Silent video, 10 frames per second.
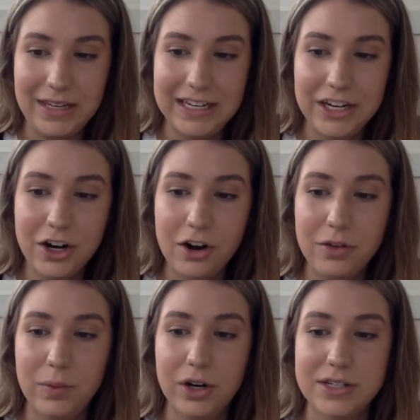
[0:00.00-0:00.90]
Here are
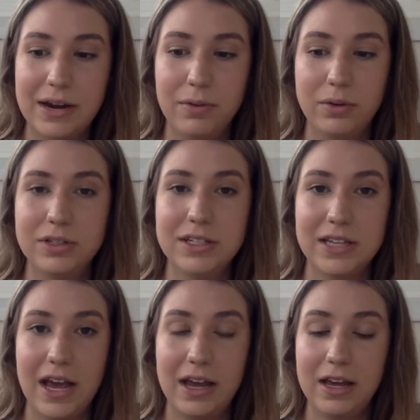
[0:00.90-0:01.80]
the words I wrote to
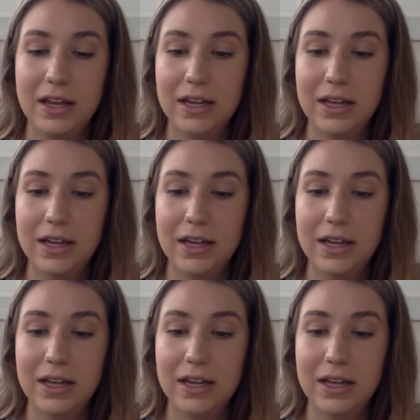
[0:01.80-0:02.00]
say.